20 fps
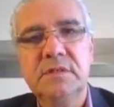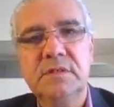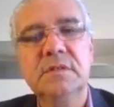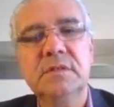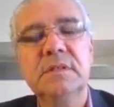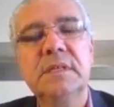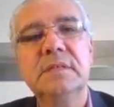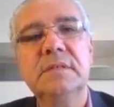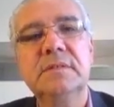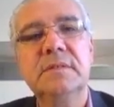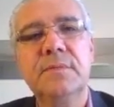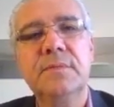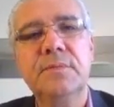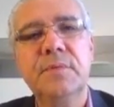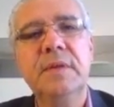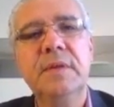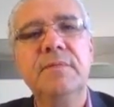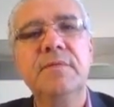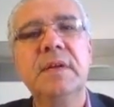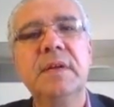So there are
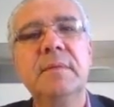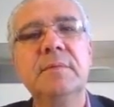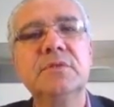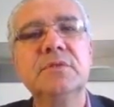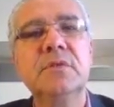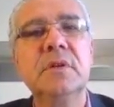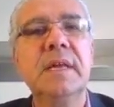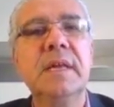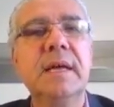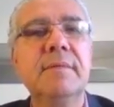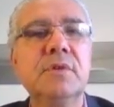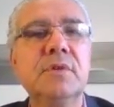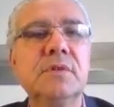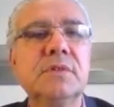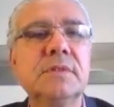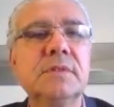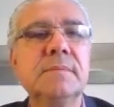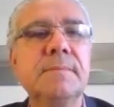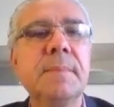3 fundamental levels.